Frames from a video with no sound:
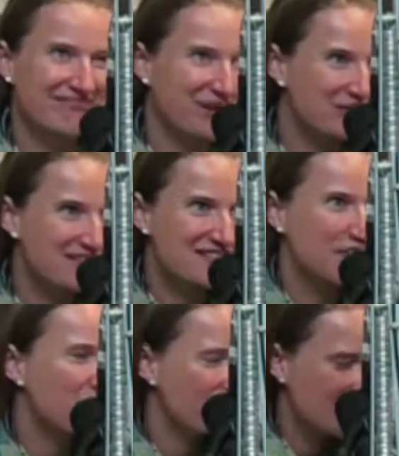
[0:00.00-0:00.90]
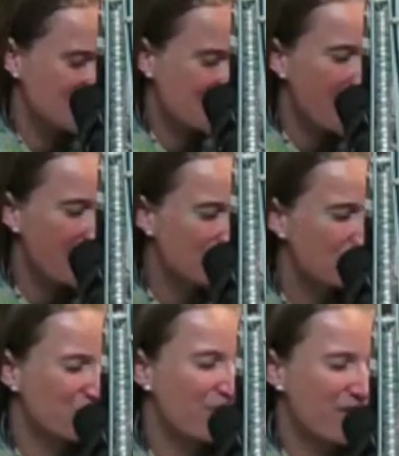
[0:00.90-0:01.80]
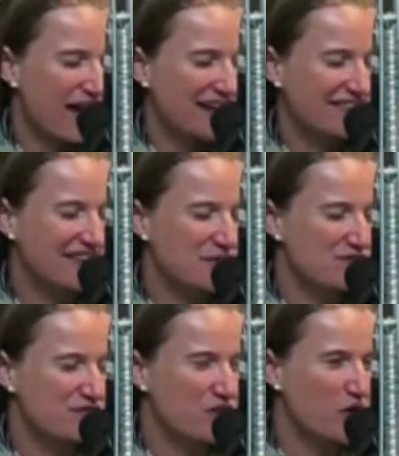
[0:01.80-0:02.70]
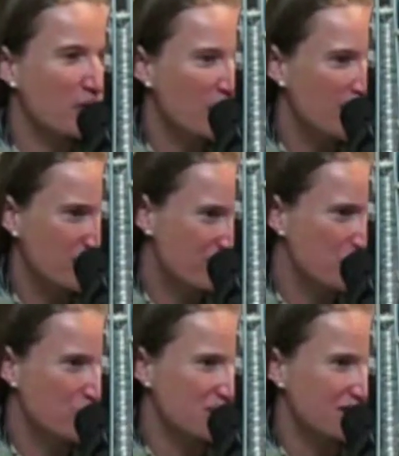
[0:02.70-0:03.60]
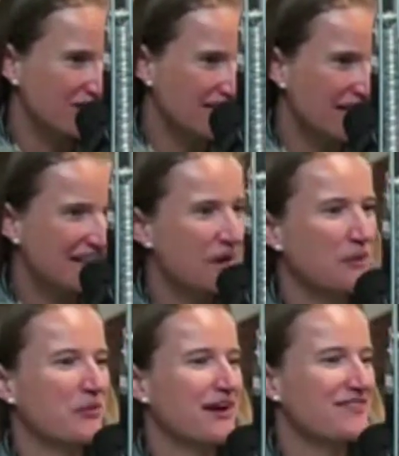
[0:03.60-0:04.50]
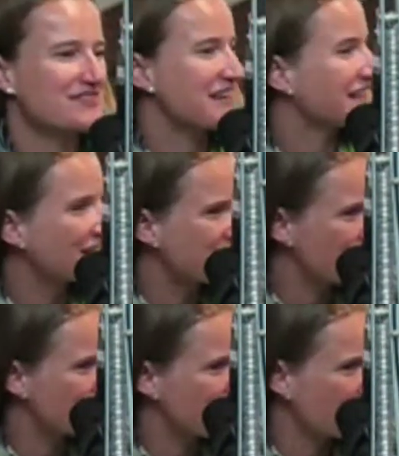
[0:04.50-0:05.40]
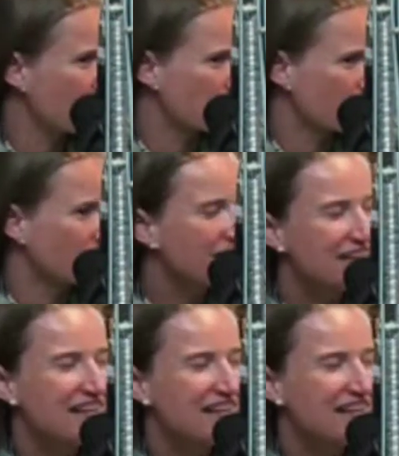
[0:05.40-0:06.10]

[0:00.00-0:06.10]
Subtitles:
symbionts of the fact that it was a former food facility and now we were kind of taking it into the future.